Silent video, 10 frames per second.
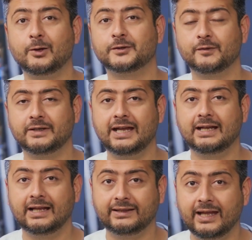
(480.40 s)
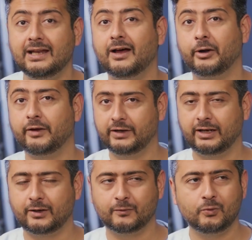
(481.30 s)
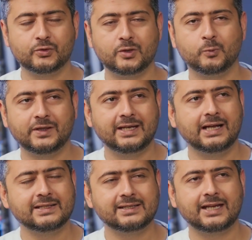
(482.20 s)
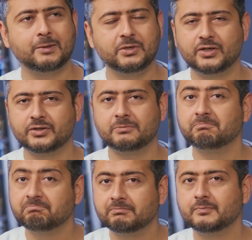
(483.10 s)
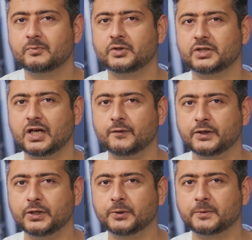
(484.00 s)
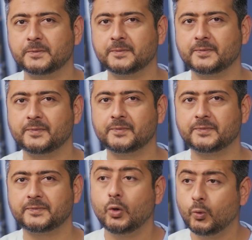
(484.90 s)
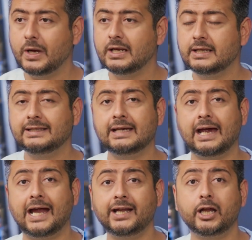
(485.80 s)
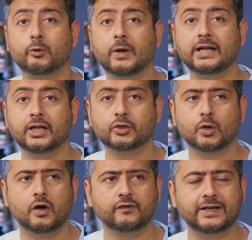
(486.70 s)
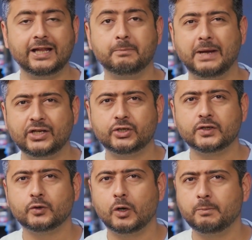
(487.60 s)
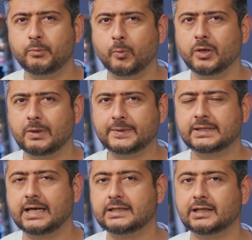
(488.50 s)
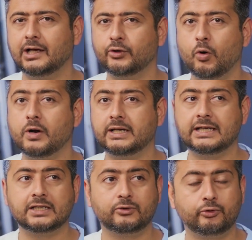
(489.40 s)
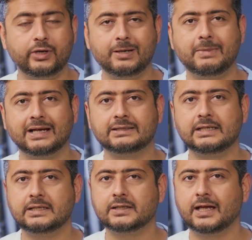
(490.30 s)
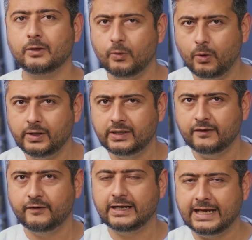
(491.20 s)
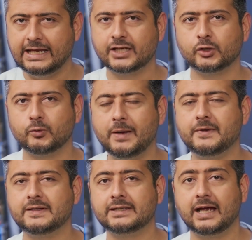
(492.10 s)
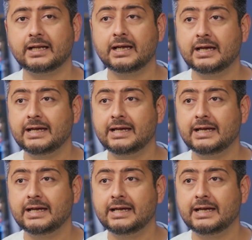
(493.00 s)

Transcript: lots of data, and then arrive at the conclusion when the answer can be just served to you? Well, the added advantage of getting mentions on popular websites, authorities, trade magazines, and all the different areas of the web is that